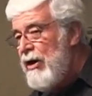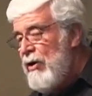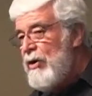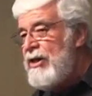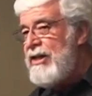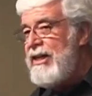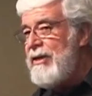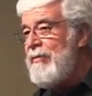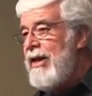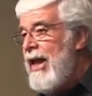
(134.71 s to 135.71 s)
We see
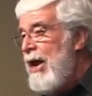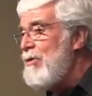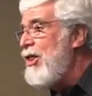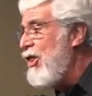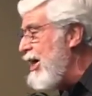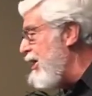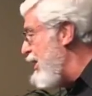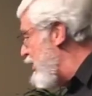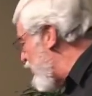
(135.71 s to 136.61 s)
them and we think things